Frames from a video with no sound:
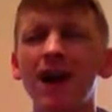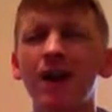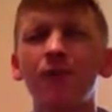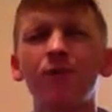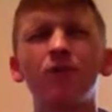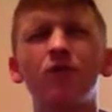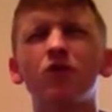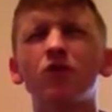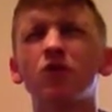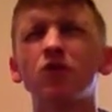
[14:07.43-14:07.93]

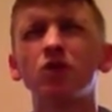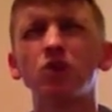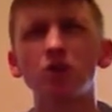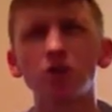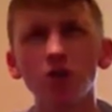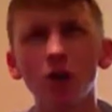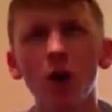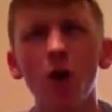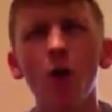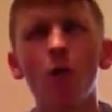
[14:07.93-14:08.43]
after
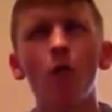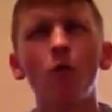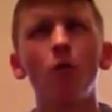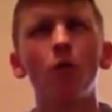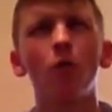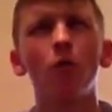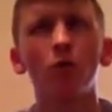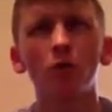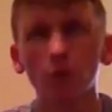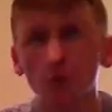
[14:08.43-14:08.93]
so
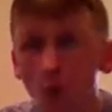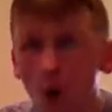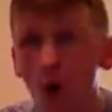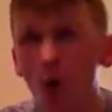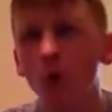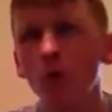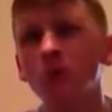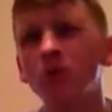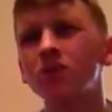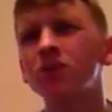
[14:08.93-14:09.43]

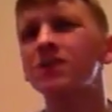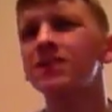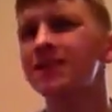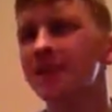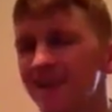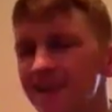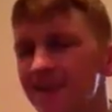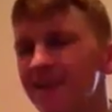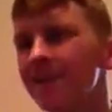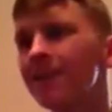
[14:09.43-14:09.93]
long. She's
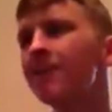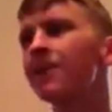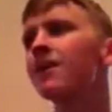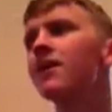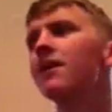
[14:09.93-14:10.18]
here